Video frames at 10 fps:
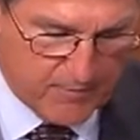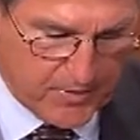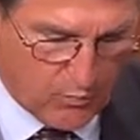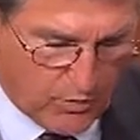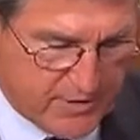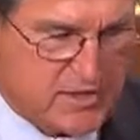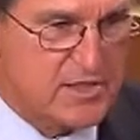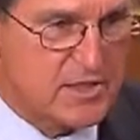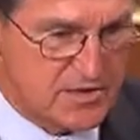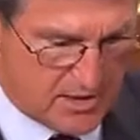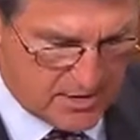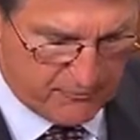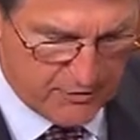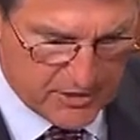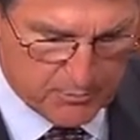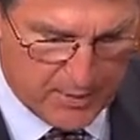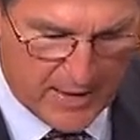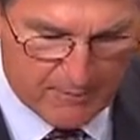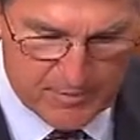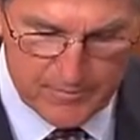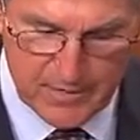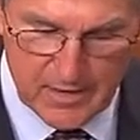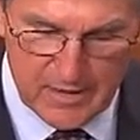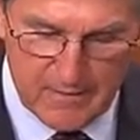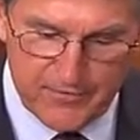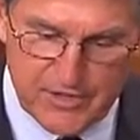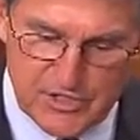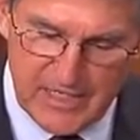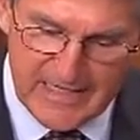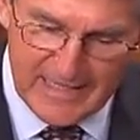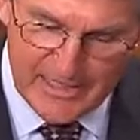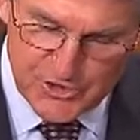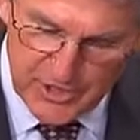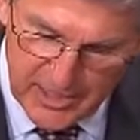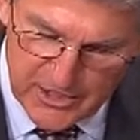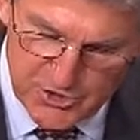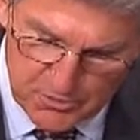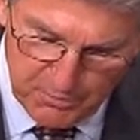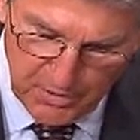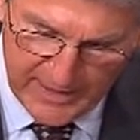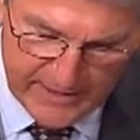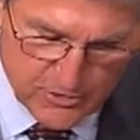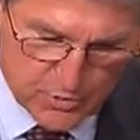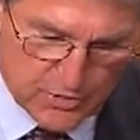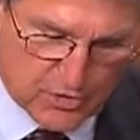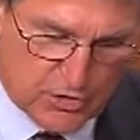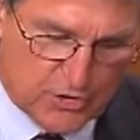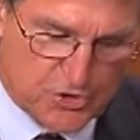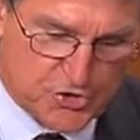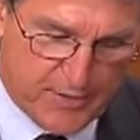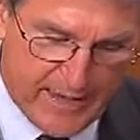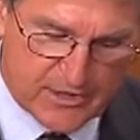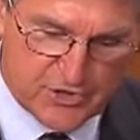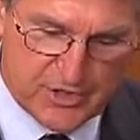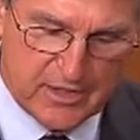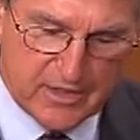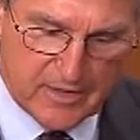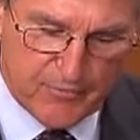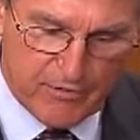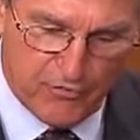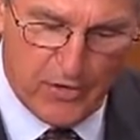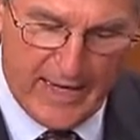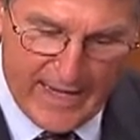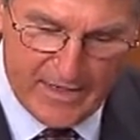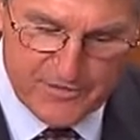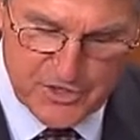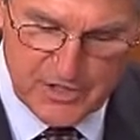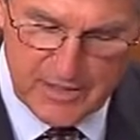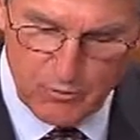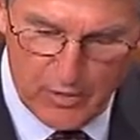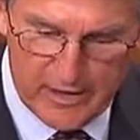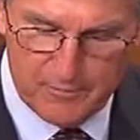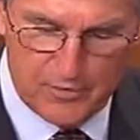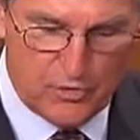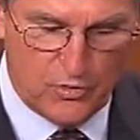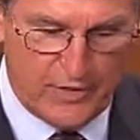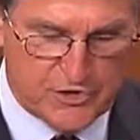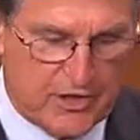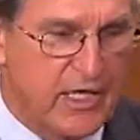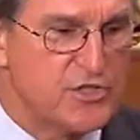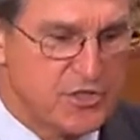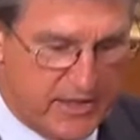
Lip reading: where this is a significant problem, the state education plan to include a strategy for how the state will help local education